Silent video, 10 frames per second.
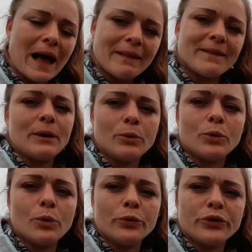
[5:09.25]
and they
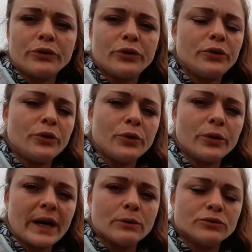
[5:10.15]
will also do your
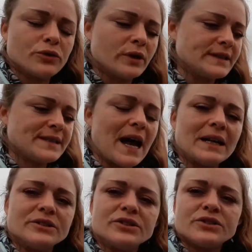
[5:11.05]
kiln dried sand.